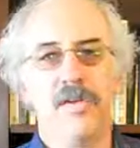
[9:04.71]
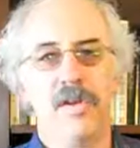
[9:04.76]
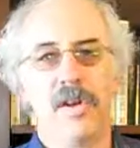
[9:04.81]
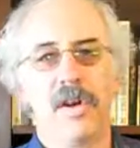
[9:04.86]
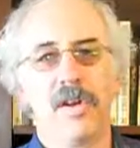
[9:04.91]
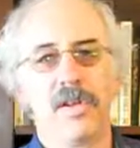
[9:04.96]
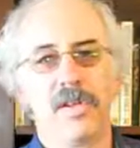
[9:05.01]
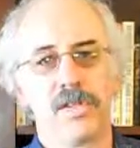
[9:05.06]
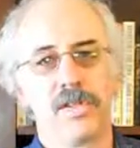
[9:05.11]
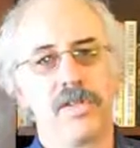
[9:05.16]

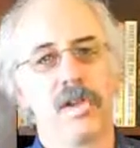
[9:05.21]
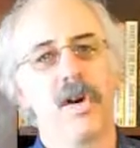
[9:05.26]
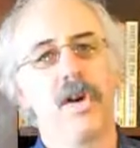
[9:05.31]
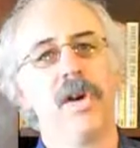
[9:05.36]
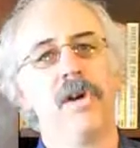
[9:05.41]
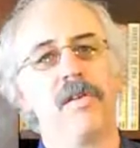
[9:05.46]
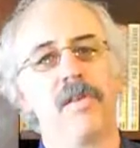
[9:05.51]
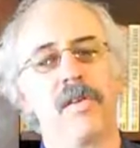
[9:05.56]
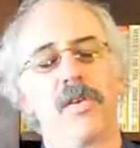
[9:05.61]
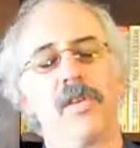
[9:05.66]
are the
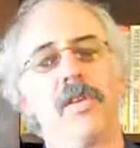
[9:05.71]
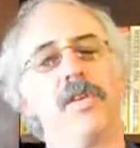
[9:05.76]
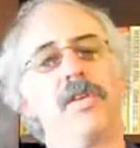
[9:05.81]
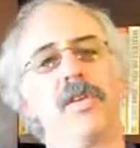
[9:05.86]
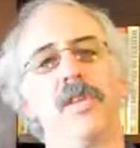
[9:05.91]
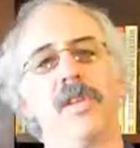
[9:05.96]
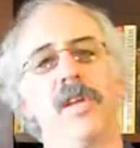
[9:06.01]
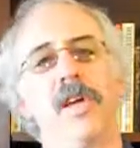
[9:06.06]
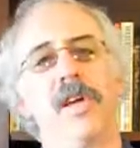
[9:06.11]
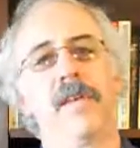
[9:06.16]
star of your
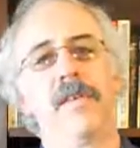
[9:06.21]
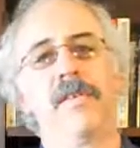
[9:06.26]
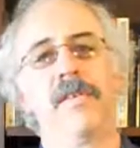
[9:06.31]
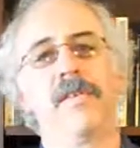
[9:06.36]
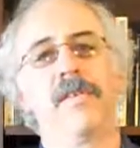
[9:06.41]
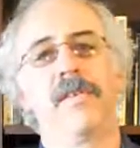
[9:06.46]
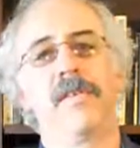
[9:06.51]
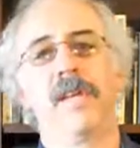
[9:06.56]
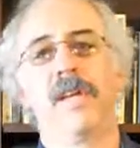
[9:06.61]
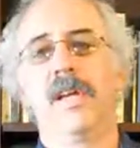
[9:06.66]
own
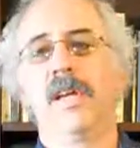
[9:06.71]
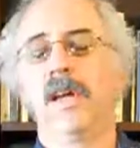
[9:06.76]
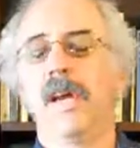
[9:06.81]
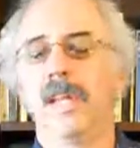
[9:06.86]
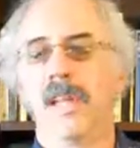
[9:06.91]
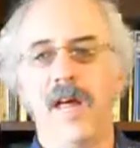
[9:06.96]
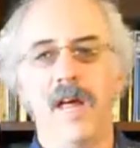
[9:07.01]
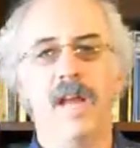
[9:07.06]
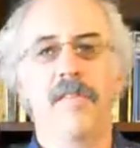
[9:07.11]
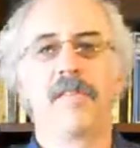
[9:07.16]
life, a
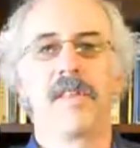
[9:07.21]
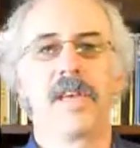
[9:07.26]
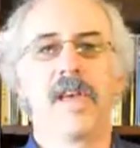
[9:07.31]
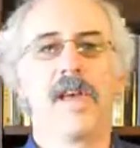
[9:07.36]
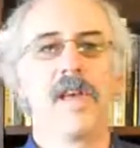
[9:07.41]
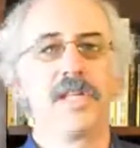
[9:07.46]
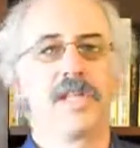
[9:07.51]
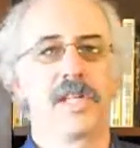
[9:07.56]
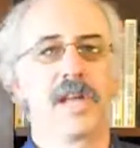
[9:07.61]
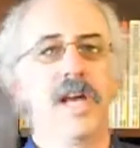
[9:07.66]
lot of the
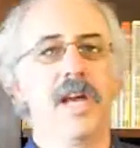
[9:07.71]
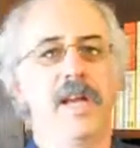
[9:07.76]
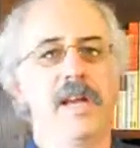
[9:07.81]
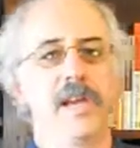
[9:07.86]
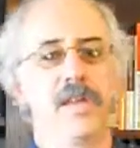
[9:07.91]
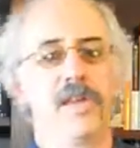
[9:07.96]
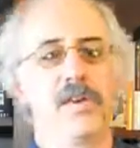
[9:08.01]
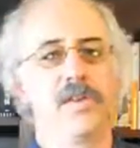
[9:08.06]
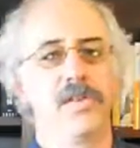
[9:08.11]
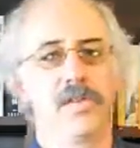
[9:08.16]
anxiety
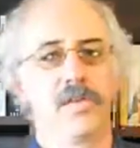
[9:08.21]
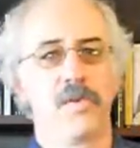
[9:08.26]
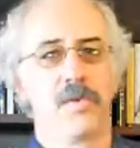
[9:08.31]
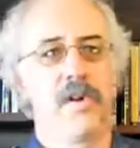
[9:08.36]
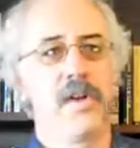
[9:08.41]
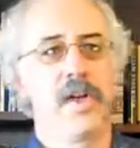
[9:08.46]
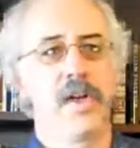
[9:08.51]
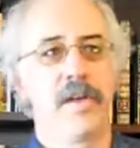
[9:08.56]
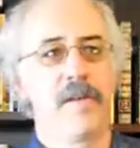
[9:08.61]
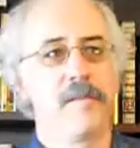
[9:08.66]
goes
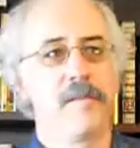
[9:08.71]
away.